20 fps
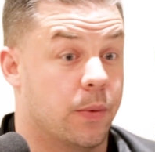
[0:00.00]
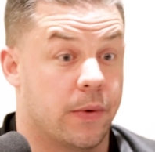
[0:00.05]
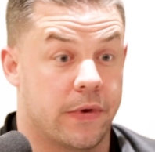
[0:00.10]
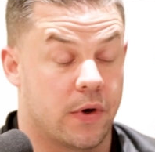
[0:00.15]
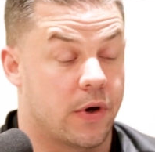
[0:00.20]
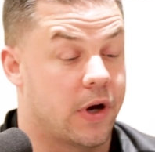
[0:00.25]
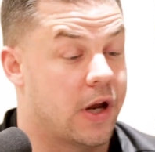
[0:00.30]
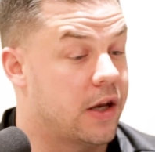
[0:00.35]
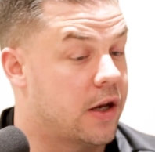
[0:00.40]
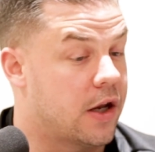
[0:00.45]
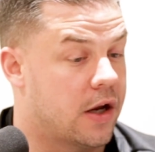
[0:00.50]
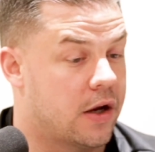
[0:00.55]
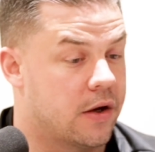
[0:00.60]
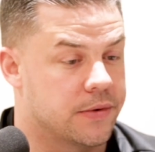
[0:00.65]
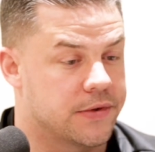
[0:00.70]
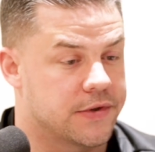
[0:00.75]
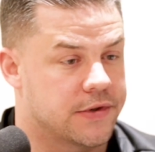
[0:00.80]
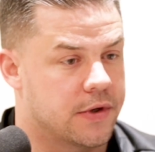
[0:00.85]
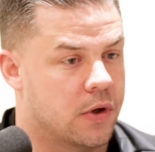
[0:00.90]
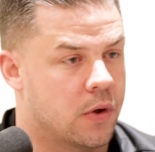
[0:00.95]
where they're at
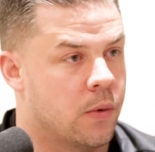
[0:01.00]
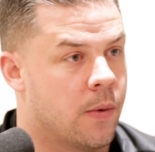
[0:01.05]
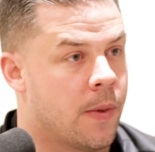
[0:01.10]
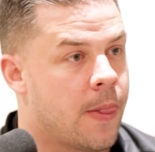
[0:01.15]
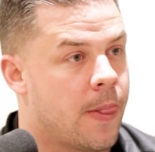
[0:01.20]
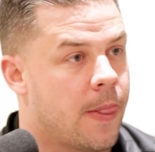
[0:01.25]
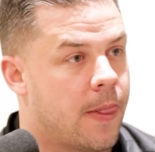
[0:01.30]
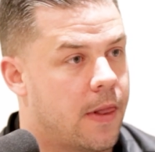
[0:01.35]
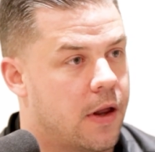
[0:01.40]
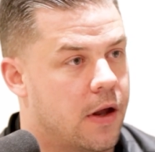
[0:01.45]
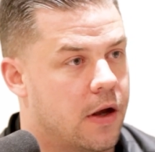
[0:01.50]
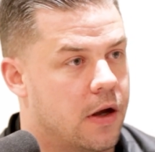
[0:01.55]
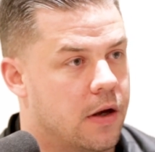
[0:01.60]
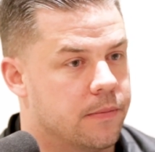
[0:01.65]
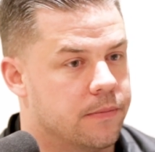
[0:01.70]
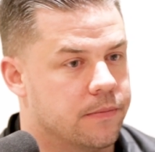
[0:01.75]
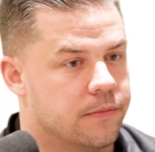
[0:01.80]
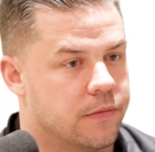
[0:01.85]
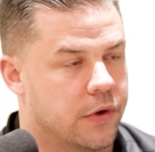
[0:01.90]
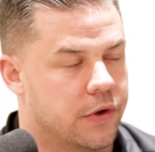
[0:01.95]
now. So
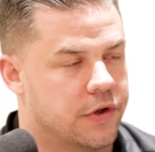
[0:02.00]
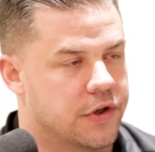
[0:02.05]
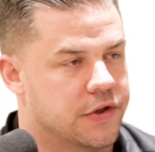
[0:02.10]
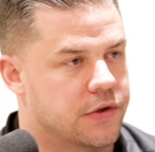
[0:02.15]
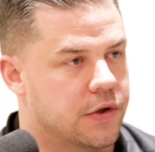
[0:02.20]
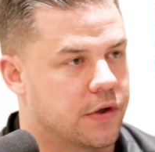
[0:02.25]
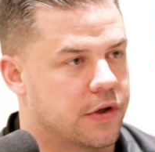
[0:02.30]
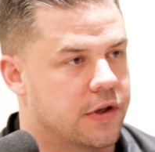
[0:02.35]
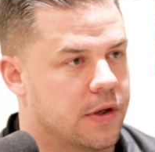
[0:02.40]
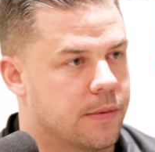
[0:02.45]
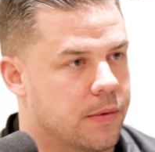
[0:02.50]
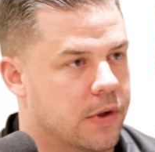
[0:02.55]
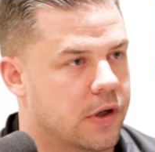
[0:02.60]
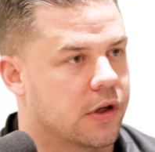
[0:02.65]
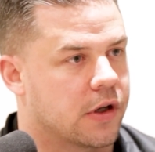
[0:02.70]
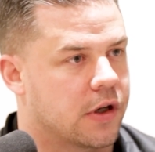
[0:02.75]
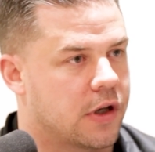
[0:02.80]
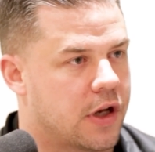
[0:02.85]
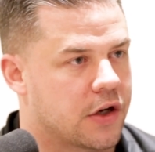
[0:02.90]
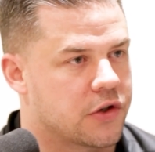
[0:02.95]
really just looking to bring
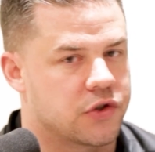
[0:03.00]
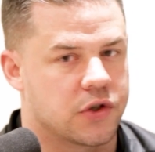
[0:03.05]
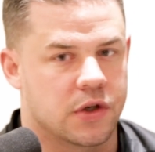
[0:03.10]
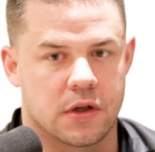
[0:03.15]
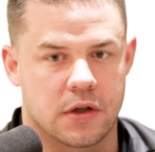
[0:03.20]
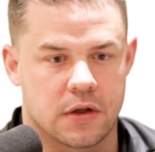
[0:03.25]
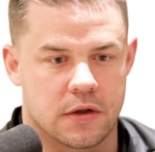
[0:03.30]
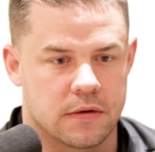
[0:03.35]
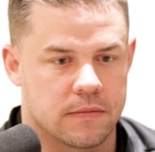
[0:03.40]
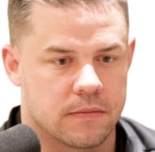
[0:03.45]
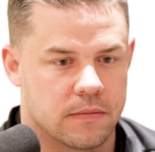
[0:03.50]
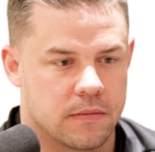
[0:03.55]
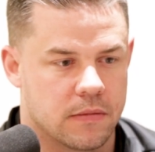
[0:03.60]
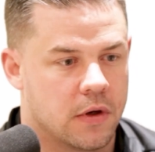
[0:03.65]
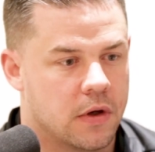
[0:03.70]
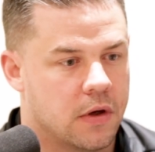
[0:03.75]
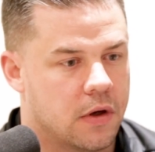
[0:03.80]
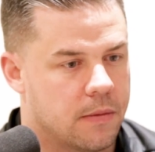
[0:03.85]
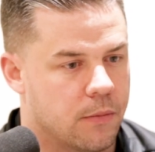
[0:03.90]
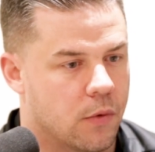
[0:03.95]
a connection and
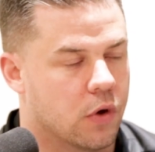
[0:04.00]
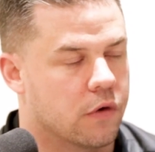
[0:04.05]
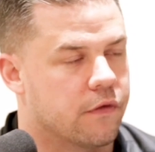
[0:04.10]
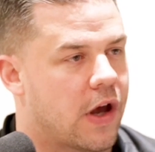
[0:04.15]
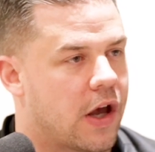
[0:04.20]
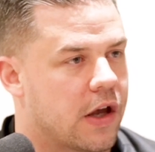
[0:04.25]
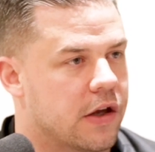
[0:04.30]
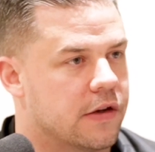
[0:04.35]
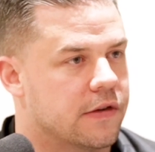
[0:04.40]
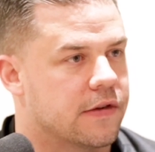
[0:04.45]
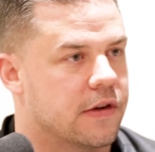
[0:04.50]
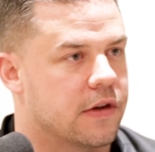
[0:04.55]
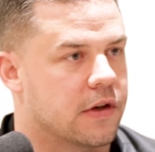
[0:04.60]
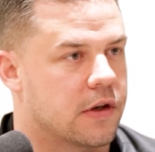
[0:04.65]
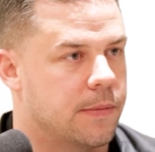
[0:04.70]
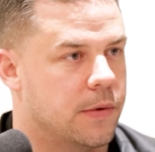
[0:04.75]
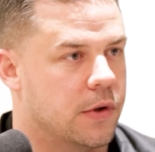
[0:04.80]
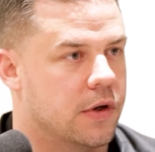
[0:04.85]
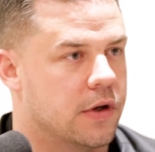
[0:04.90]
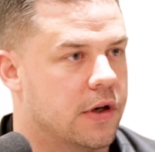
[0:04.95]
more value to the
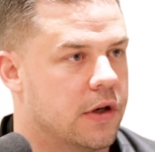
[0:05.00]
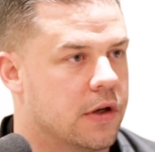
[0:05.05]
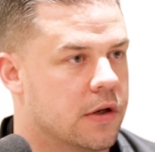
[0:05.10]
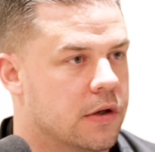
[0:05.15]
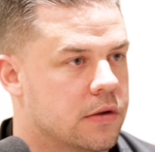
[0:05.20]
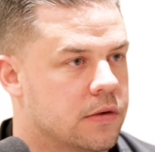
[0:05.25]
community.